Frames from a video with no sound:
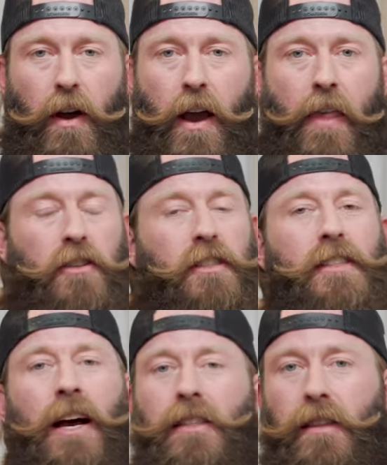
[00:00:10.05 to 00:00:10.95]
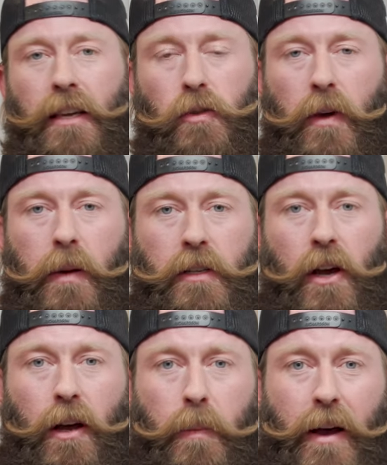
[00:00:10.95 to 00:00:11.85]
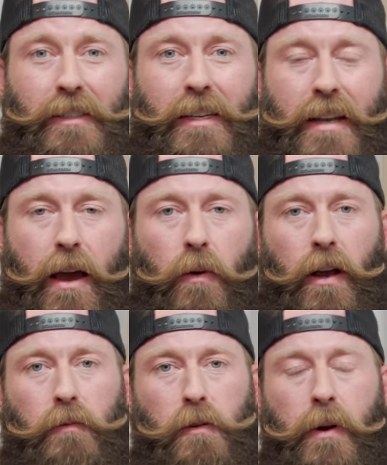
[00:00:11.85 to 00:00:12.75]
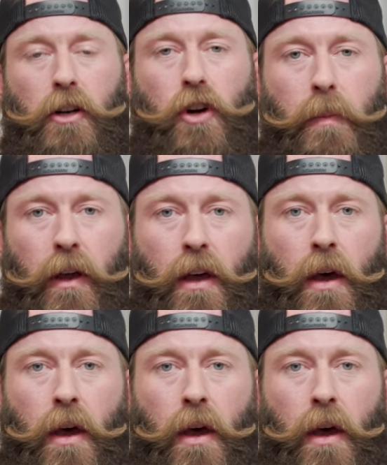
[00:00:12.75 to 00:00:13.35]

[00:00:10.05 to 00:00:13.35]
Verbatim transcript: And there's tons of things we can be talking about today when it comes to beard trimming,